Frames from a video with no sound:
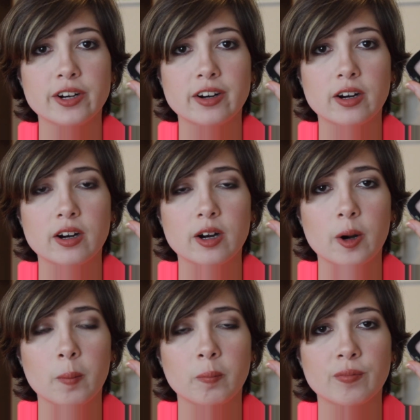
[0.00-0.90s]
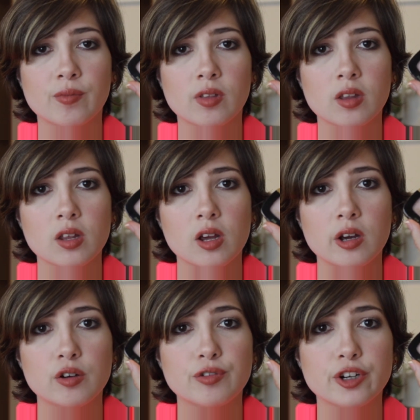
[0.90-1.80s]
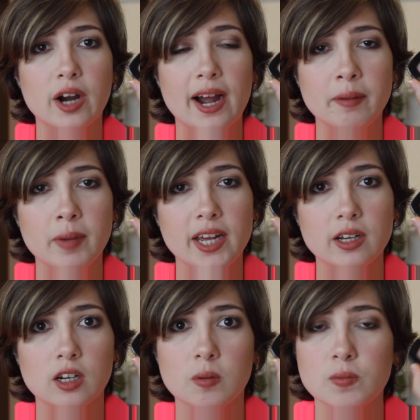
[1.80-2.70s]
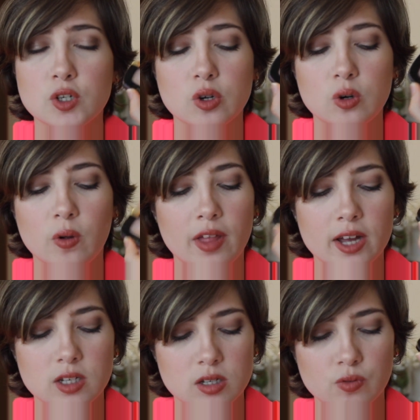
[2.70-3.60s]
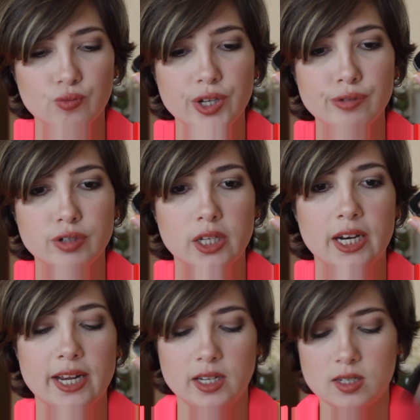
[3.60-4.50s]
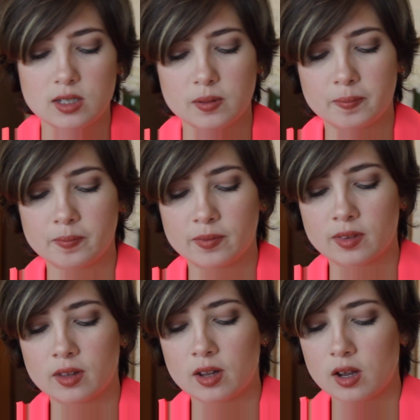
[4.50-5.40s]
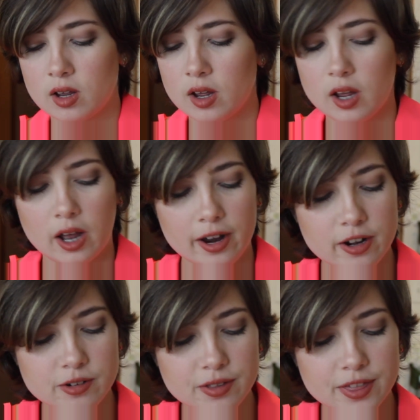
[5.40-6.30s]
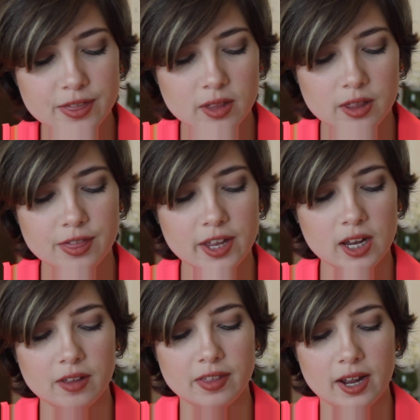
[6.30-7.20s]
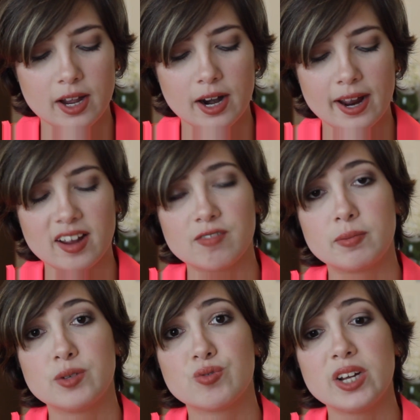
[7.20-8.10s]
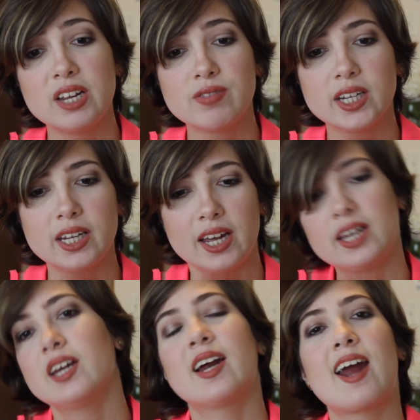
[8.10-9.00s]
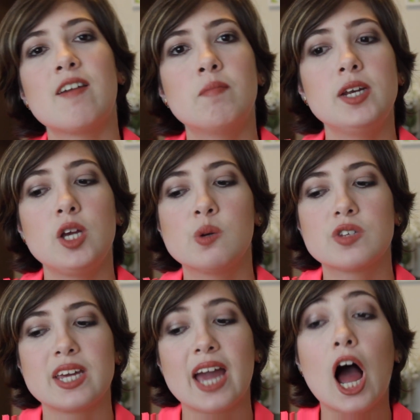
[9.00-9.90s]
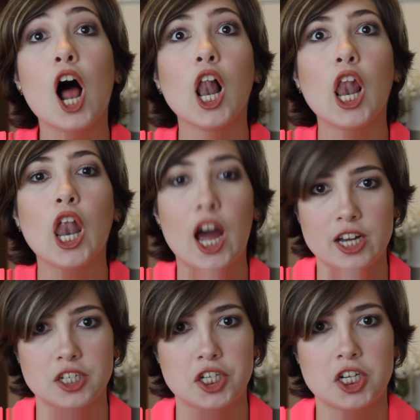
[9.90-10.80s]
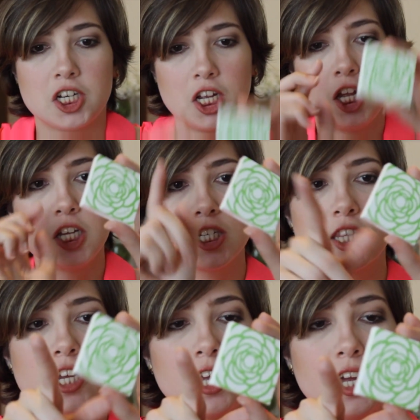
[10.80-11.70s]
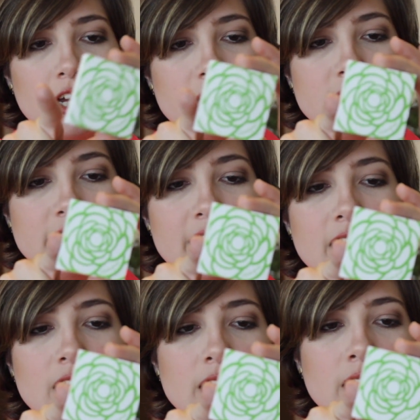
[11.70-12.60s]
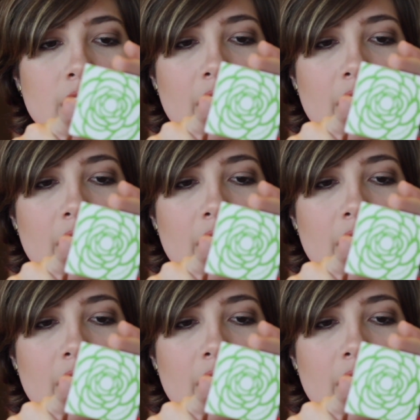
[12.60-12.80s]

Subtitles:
your eye makeup, so that's really, really nice. Another thing that I have been really, really liking and I've been using a lot is the Clinique